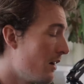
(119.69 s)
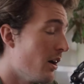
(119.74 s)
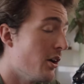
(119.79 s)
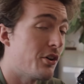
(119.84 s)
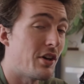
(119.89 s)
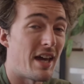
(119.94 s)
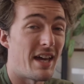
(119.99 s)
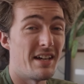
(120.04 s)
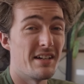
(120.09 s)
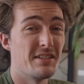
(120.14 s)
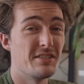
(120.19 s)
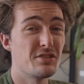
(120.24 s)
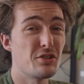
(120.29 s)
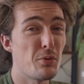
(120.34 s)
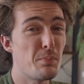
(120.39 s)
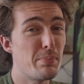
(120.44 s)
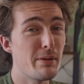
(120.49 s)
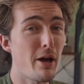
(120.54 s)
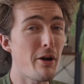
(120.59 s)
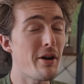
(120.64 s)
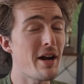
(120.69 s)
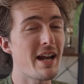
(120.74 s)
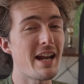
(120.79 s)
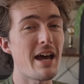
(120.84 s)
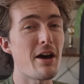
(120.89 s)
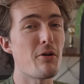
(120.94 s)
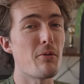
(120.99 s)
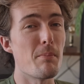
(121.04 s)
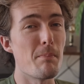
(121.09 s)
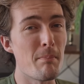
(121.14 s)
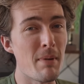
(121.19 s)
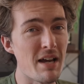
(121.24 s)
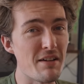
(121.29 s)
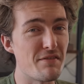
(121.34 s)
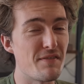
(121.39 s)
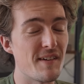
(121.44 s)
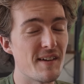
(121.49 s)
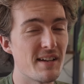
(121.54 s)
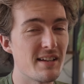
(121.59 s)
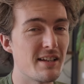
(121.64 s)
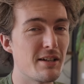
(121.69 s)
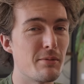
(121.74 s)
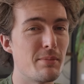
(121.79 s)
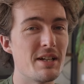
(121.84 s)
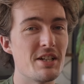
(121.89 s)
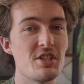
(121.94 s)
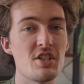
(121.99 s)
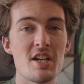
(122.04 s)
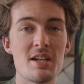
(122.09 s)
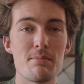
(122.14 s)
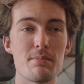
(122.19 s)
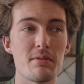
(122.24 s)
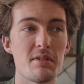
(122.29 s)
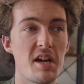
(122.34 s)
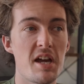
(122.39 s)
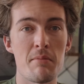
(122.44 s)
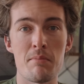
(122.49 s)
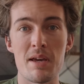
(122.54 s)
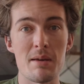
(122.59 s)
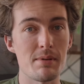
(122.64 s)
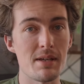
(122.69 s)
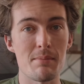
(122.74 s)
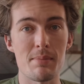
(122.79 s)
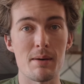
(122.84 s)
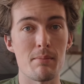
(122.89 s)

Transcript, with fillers: Okay, so blurring it out might feel a little bit cheap and maybe a